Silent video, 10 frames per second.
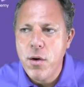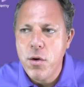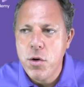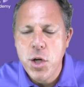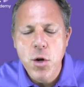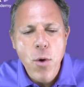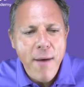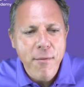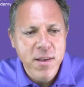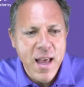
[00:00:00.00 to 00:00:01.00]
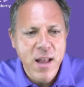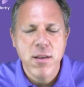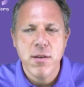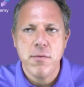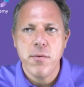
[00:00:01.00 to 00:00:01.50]
do you have a sense
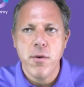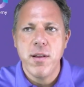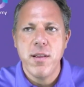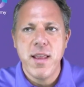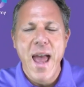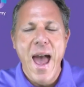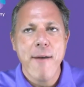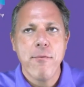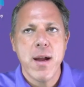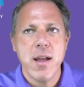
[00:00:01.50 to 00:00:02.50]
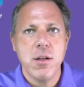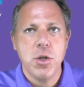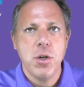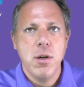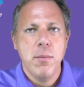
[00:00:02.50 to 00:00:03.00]
of the
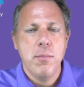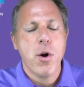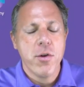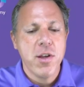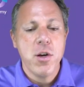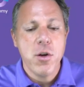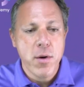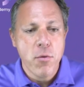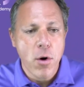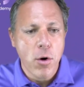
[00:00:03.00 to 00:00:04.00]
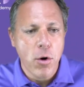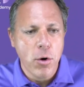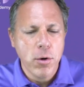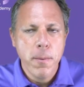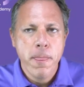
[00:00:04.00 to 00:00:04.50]
average person you
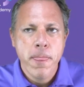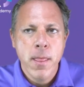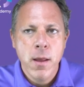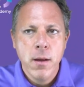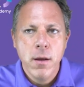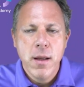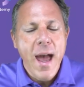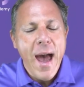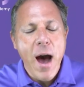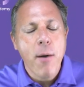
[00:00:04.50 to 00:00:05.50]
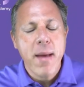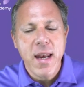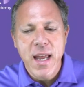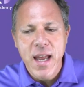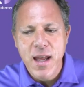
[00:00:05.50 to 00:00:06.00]
enroll? How
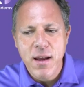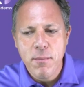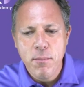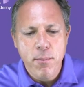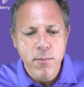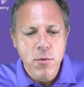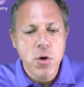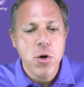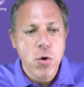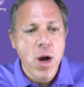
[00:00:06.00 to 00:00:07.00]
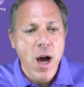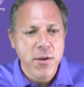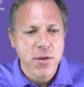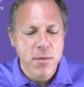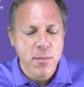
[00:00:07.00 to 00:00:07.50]
many new
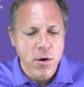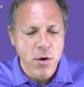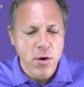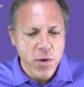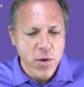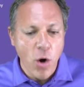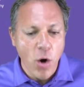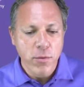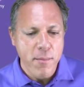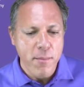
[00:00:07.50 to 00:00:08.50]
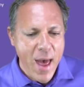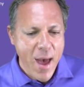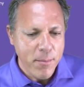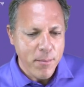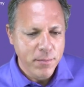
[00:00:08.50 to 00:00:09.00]
customers result from
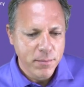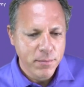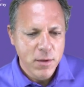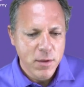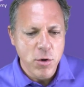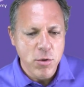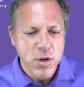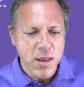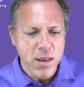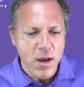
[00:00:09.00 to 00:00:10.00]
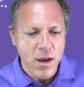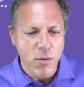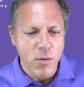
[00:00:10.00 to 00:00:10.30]
them due to the